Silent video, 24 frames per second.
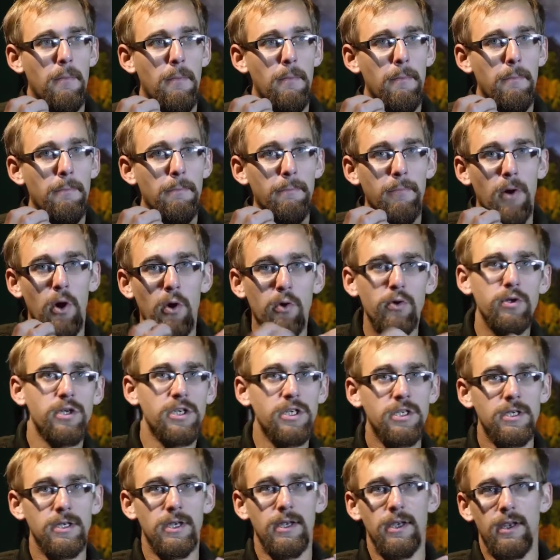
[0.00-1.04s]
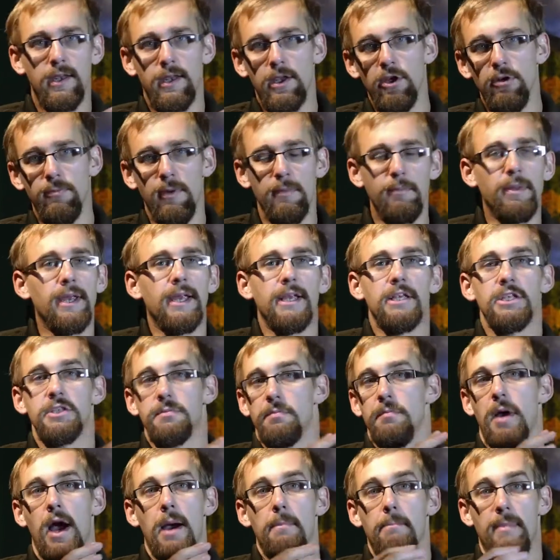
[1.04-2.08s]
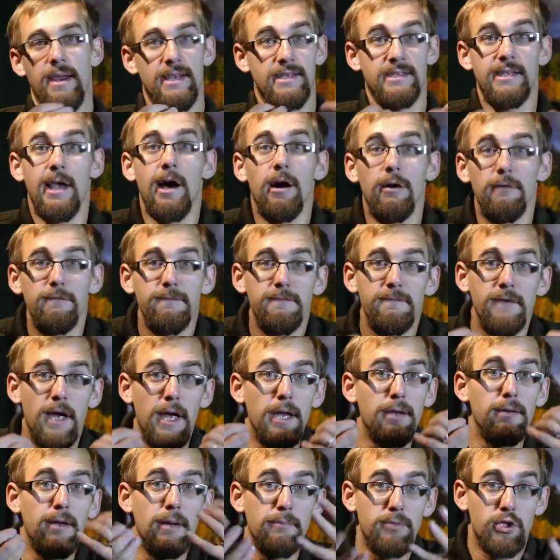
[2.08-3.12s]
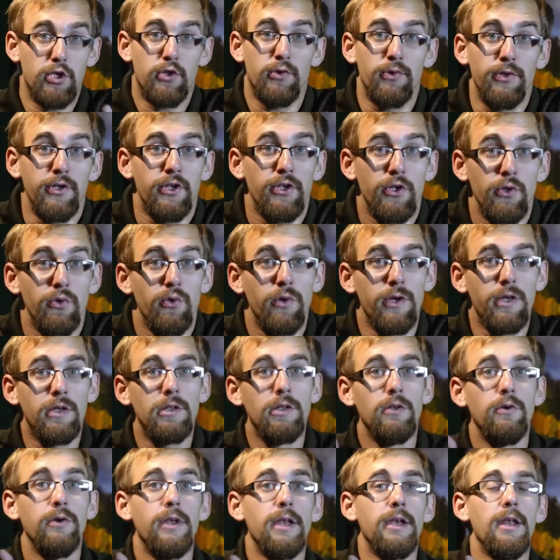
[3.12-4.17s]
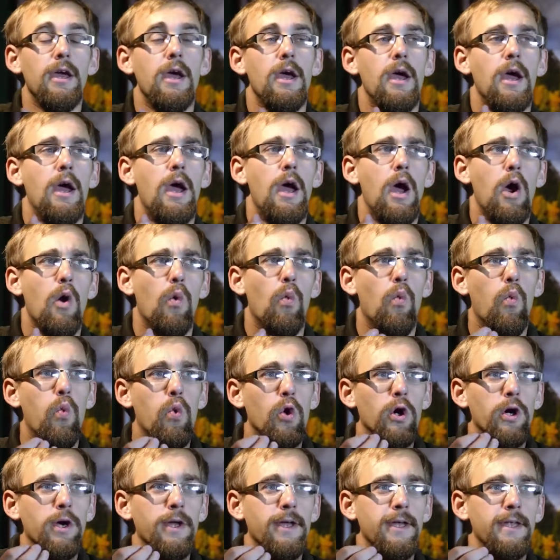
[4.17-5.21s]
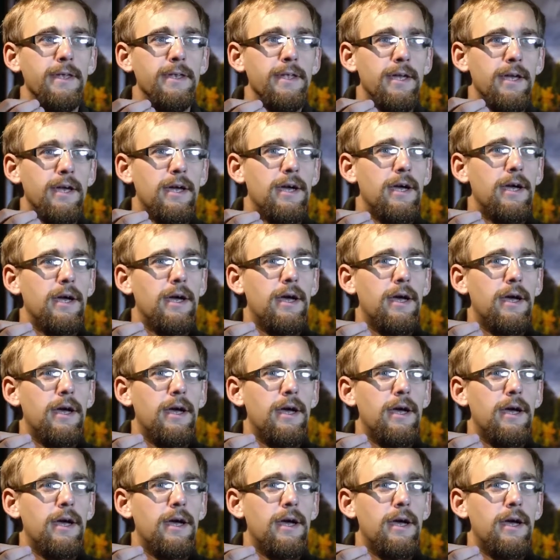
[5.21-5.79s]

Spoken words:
Most human beings, myself, and I'm sure you included, would